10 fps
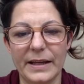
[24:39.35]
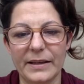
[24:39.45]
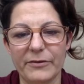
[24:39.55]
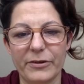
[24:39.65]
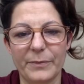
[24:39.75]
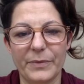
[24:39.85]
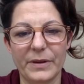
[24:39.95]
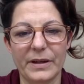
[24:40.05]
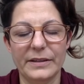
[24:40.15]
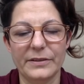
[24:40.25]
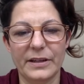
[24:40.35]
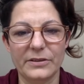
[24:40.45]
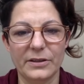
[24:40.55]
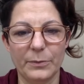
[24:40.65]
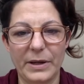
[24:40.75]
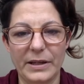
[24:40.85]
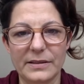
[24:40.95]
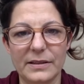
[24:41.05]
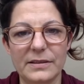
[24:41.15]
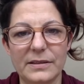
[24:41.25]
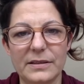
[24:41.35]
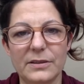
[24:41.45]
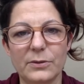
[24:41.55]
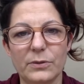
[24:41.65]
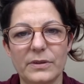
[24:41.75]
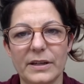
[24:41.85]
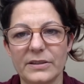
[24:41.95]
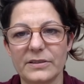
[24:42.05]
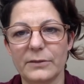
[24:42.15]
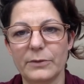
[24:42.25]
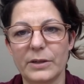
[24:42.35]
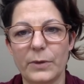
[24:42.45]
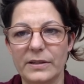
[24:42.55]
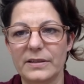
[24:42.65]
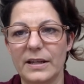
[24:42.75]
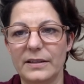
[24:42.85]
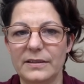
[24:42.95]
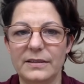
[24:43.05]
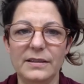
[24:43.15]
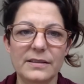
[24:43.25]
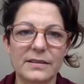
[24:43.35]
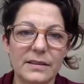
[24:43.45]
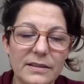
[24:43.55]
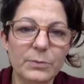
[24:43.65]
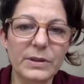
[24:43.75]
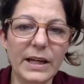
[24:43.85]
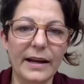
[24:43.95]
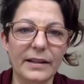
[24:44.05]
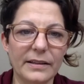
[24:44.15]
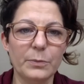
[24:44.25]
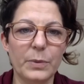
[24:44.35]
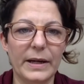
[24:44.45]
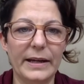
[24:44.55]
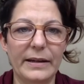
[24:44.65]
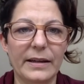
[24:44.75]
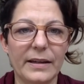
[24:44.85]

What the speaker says: from the International Bateson Institute, there is the request that these need to be held by